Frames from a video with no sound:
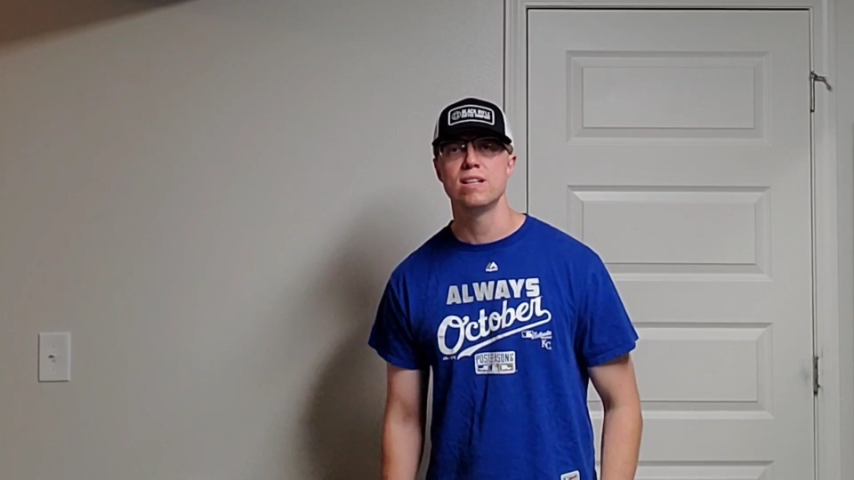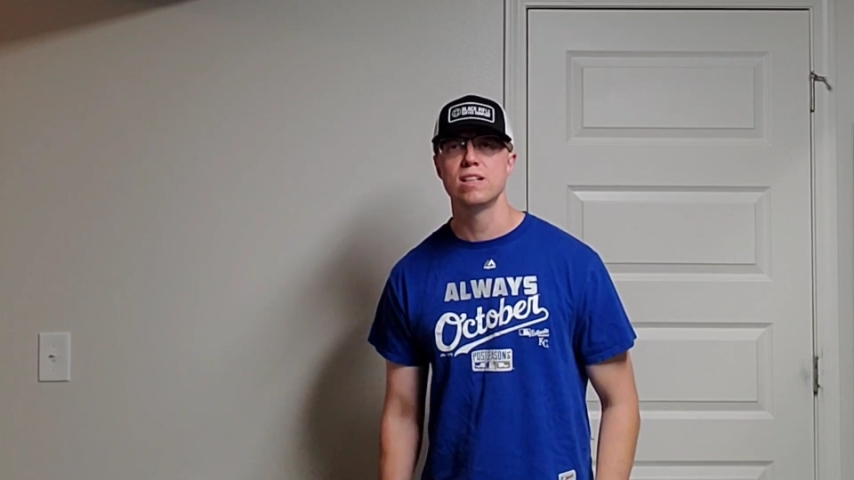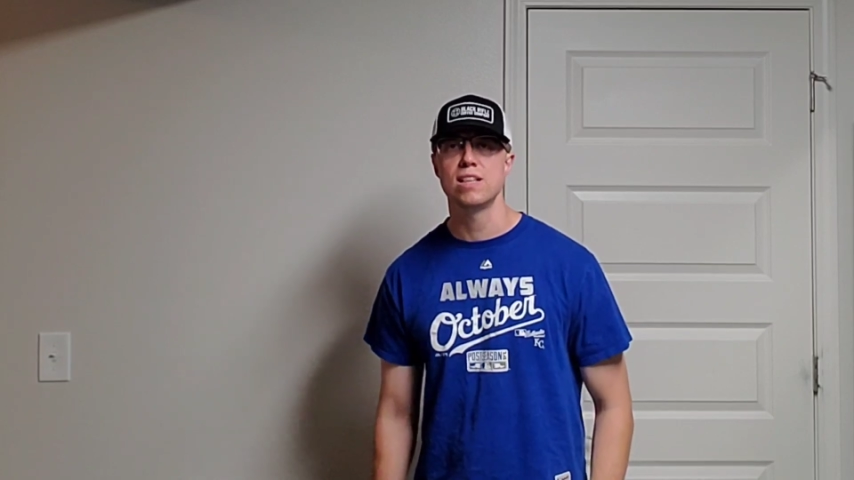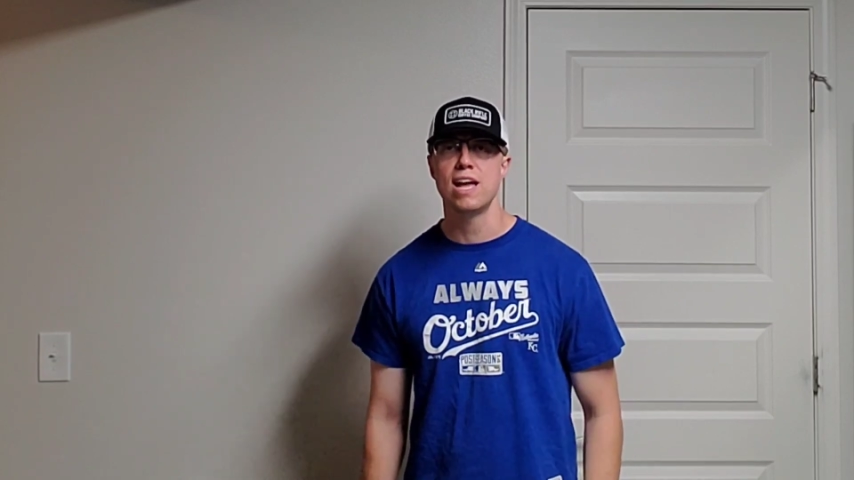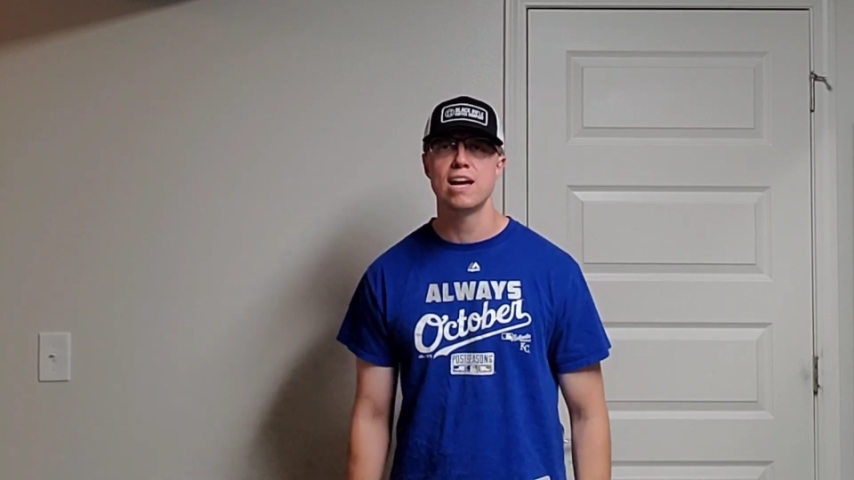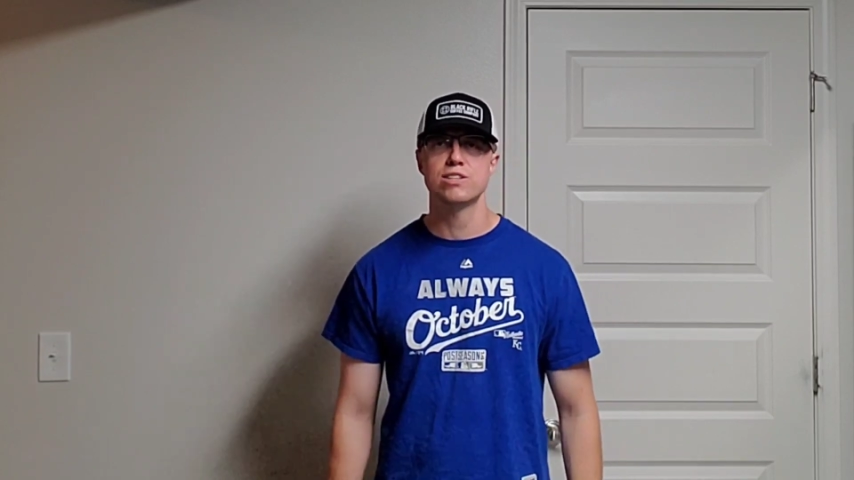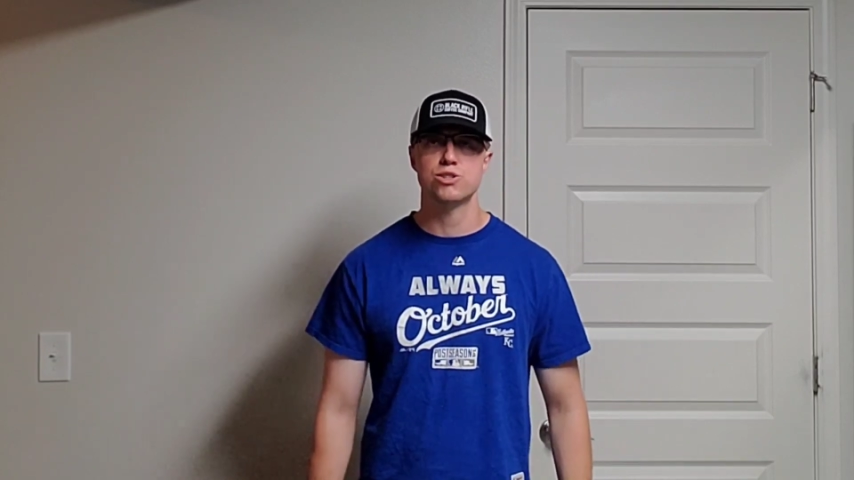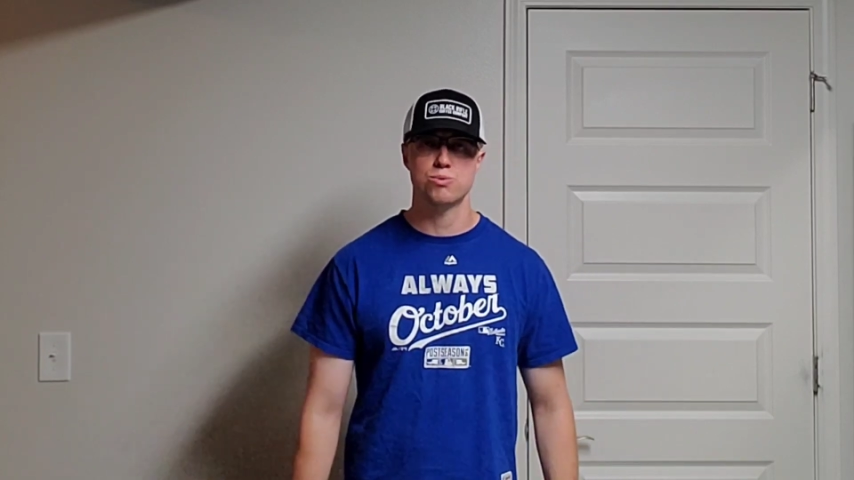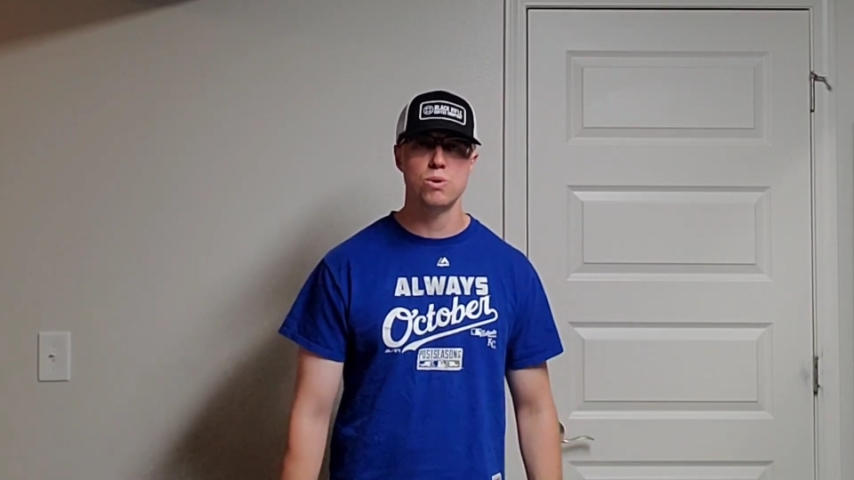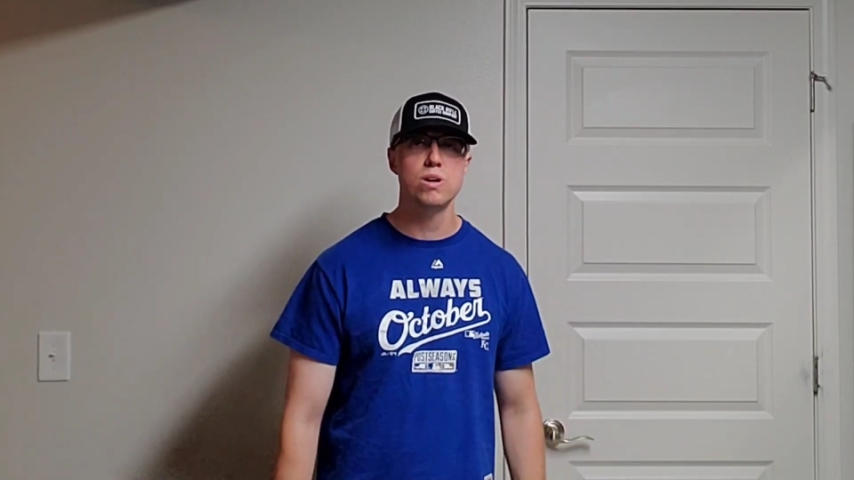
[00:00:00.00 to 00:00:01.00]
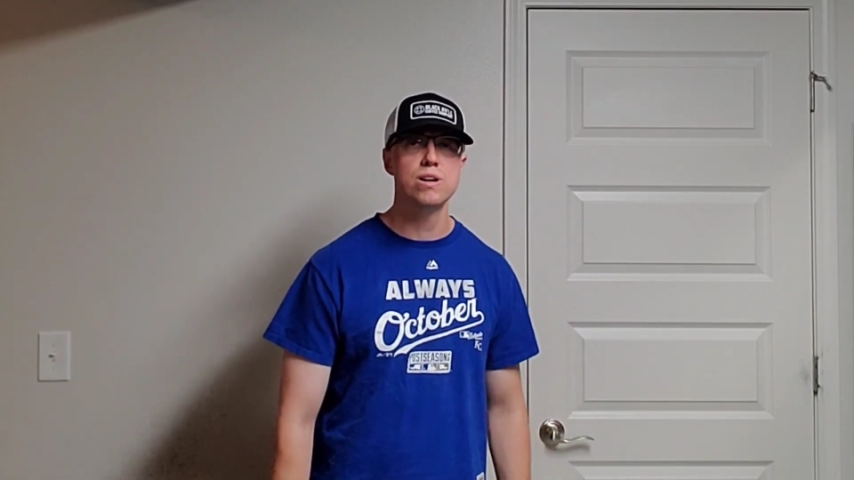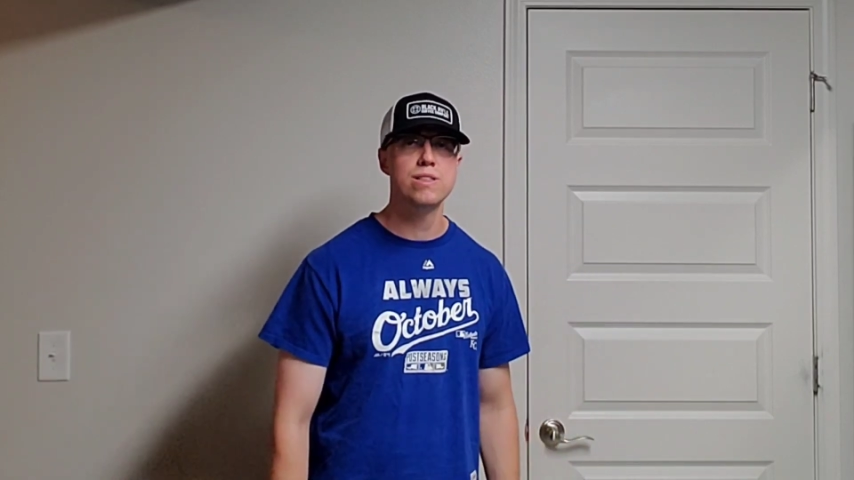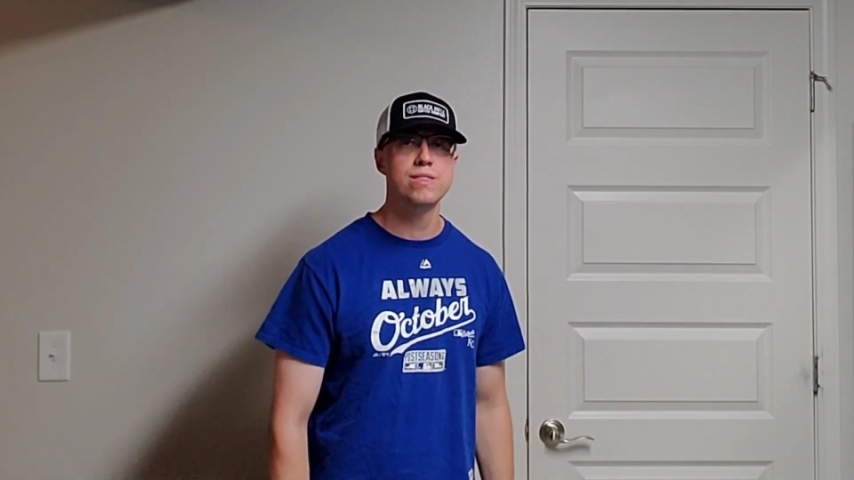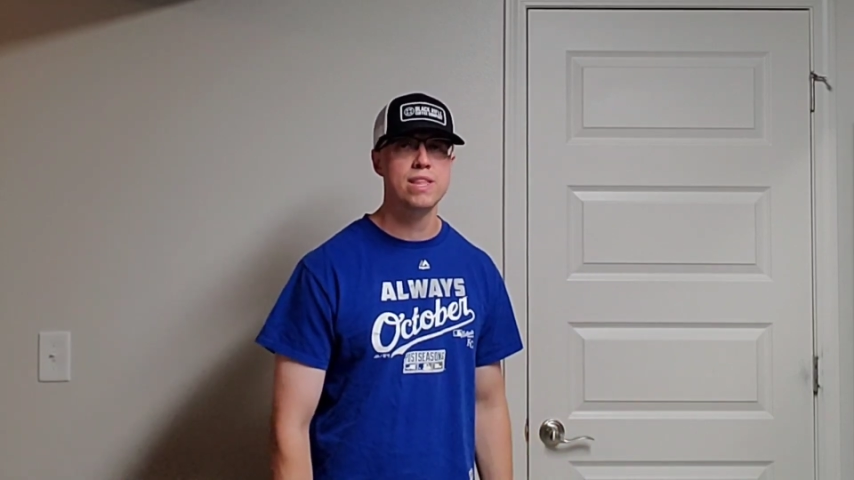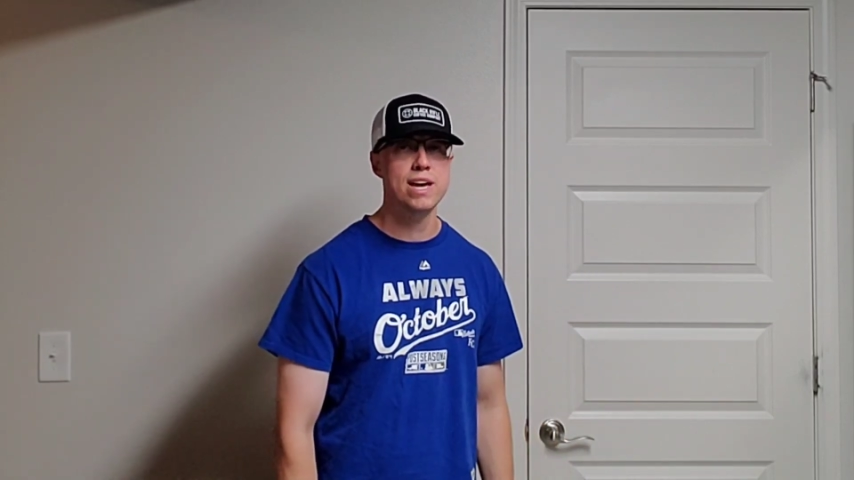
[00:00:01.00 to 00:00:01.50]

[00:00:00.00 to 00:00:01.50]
the last one